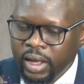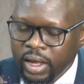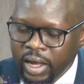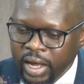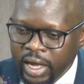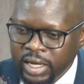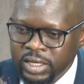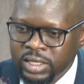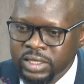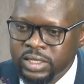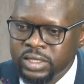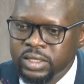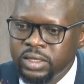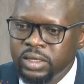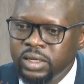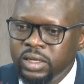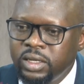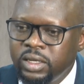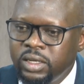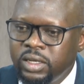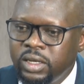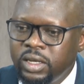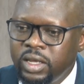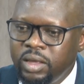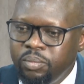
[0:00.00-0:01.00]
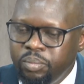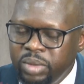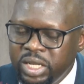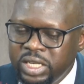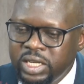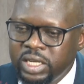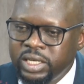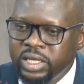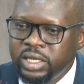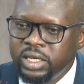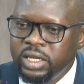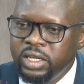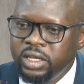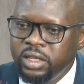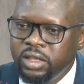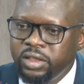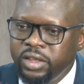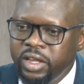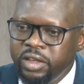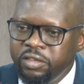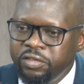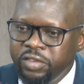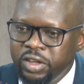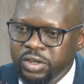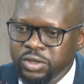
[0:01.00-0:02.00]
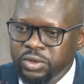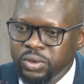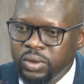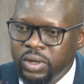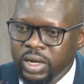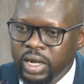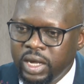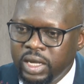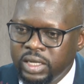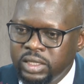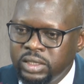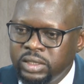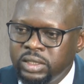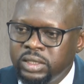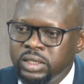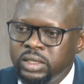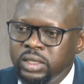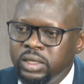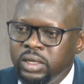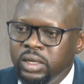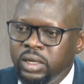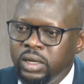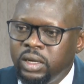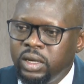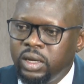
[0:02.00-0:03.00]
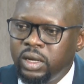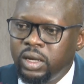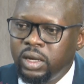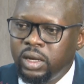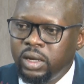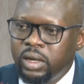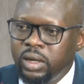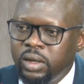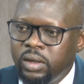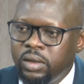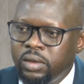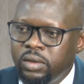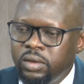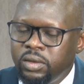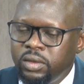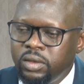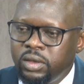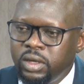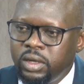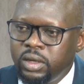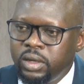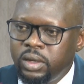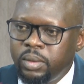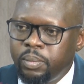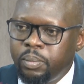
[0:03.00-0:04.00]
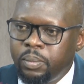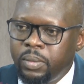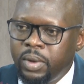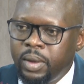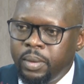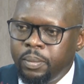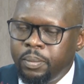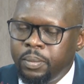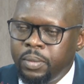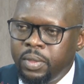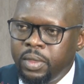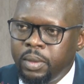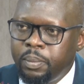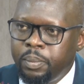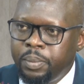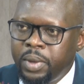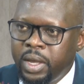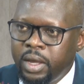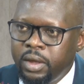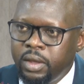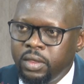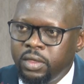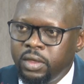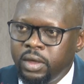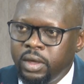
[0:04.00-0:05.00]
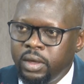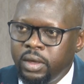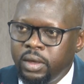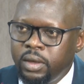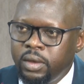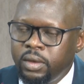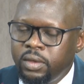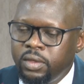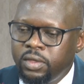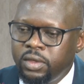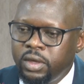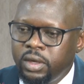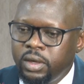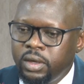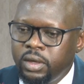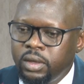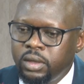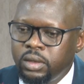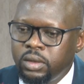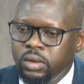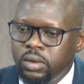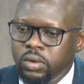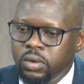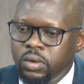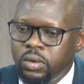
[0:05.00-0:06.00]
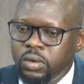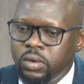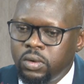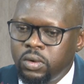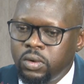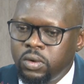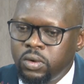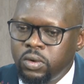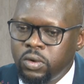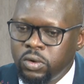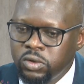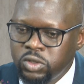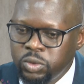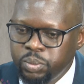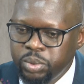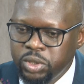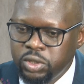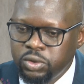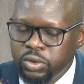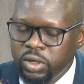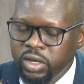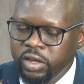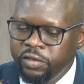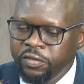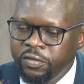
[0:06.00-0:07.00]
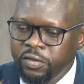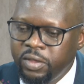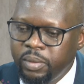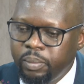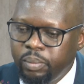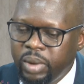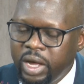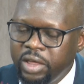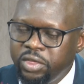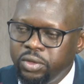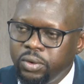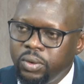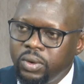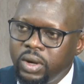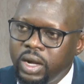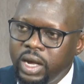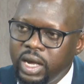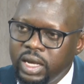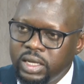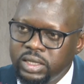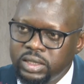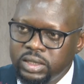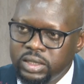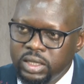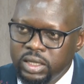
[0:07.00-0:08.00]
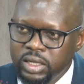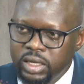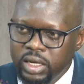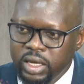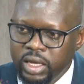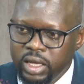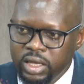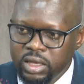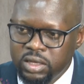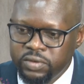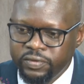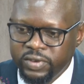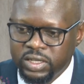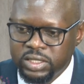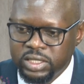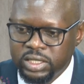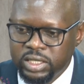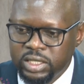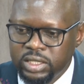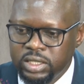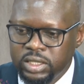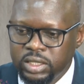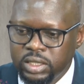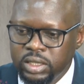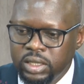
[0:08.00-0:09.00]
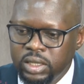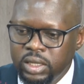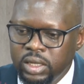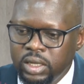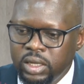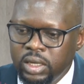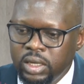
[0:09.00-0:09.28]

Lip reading: at immediately the event occurs, the hospital, if the birth occurs in a health facility,